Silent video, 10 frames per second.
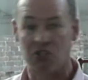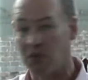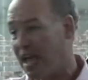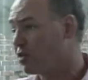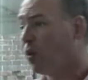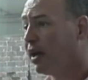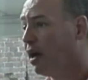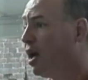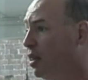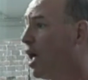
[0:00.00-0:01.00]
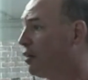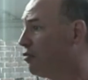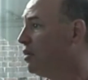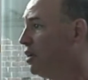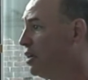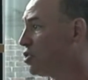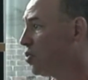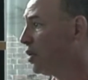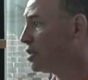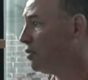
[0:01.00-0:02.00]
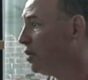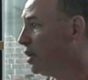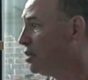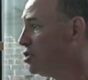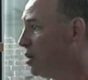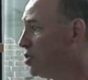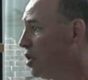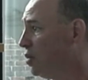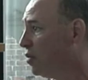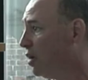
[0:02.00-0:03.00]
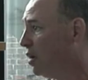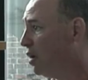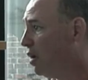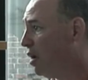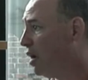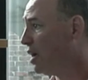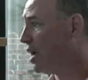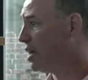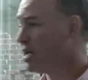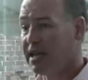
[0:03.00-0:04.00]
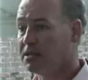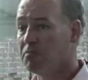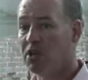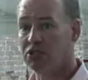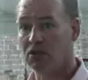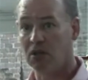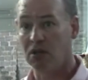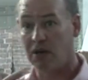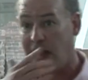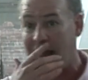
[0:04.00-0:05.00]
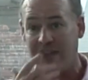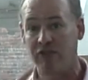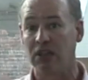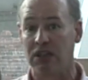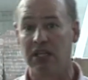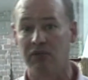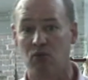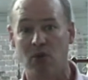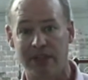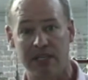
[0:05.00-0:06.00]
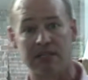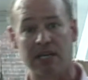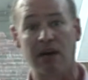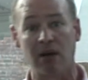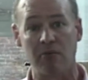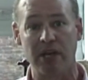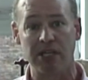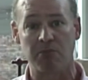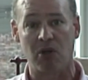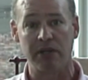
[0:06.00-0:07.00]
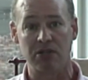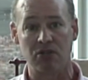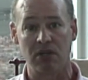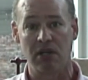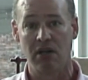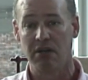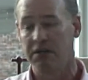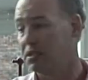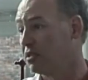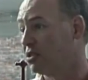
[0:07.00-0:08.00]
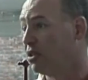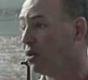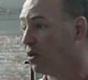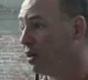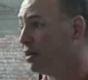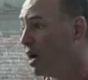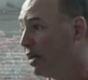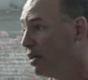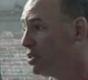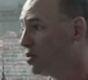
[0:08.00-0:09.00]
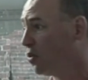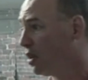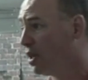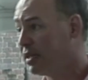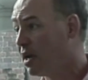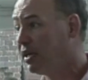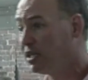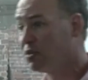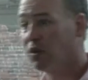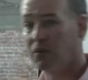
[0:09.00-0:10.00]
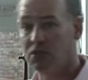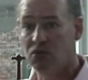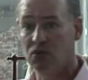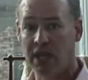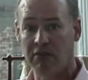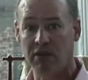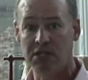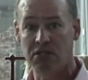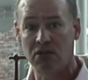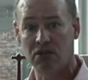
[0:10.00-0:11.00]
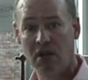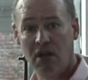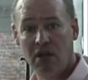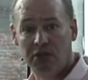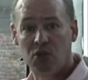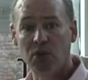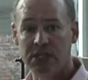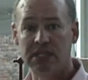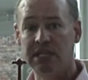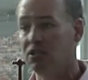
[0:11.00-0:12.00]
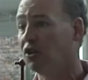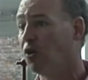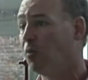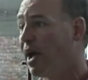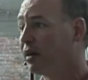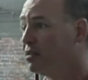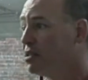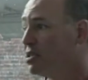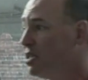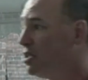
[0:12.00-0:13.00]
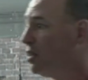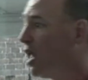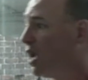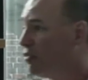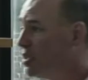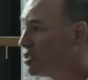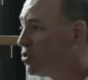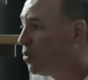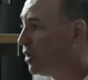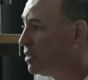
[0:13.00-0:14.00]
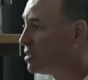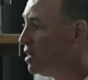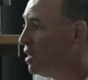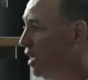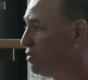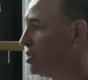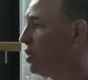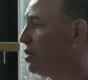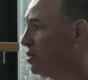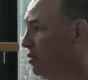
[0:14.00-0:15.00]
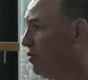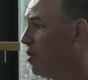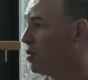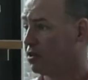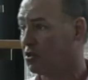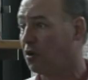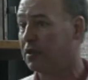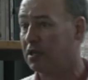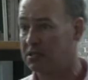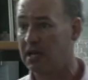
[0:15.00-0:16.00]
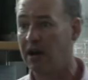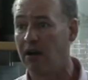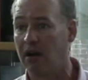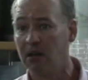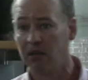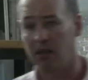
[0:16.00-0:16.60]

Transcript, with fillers: So that's why a lot of historians have really jumped over it. Uh, as I mentioned earlier, I haven't lived with this era in baseball history, since the early 90s or late 90s when I was doing that research. So it was neat to go back and see that a lot of historians have started to focus on this era. A